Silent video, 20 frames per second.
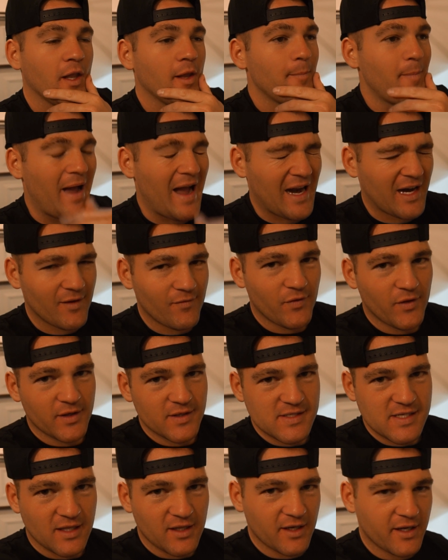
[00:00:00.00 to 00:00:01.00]
on the back of
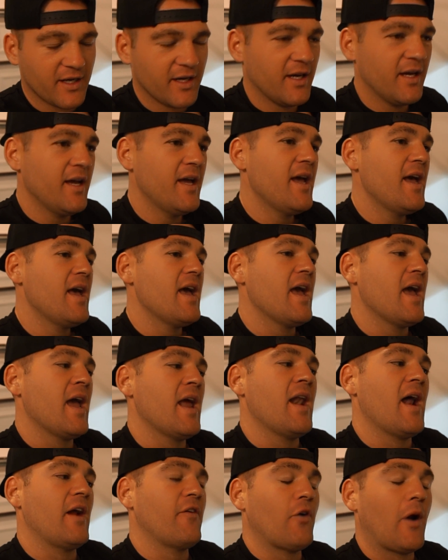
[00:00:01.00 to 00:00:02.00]
the Celica,
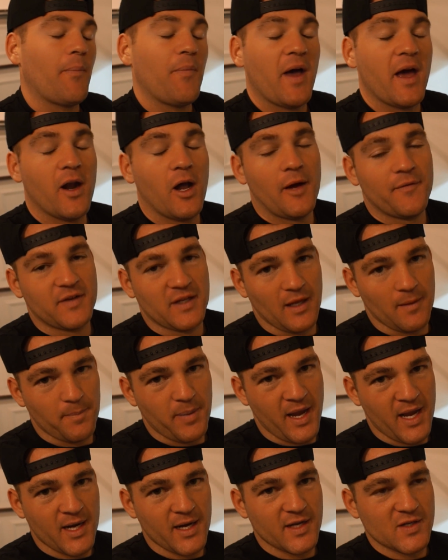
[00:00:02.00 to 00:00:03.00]
and I dropped that off to get
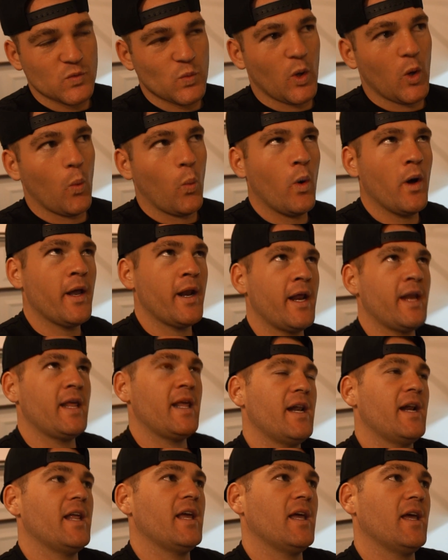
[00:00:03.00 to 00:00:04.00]
painted as well. One, I
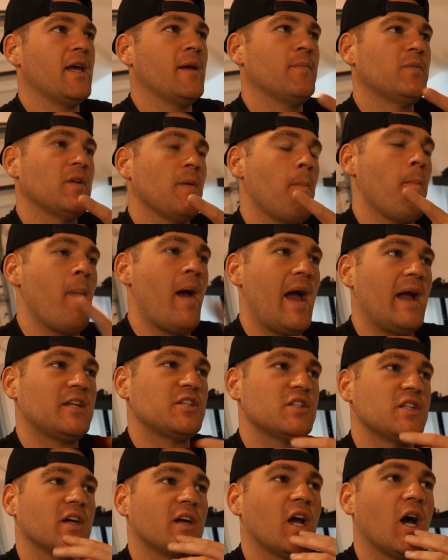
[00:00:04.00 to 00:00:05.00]
needed him to
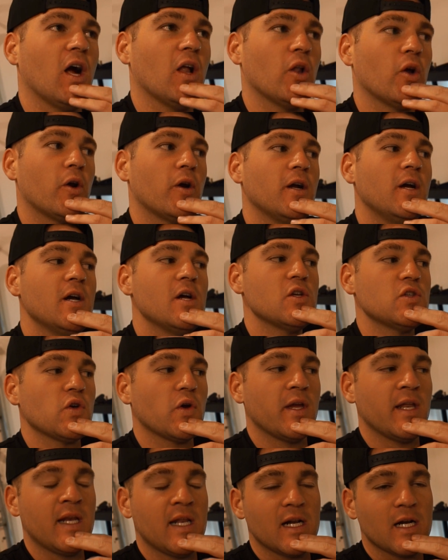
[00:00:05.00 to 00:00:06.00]
match the color,
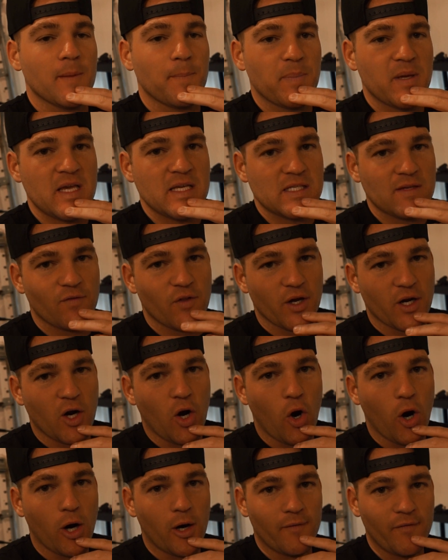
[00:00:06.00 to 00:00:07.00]
so he needed a piece of the
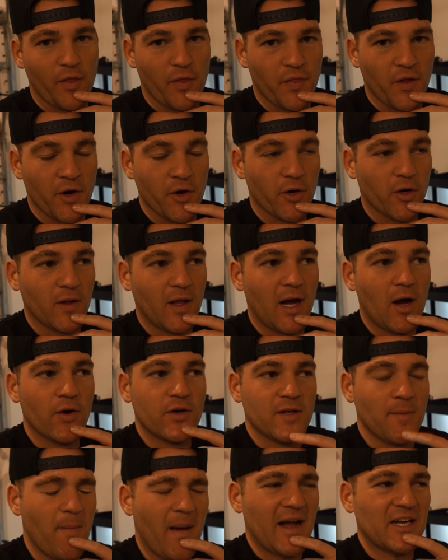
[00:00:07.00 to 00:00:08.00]
car, of the
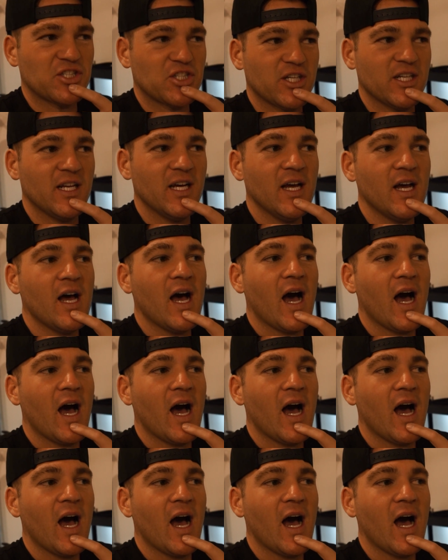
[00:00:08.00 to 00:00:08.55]
Thundercloud, to match it.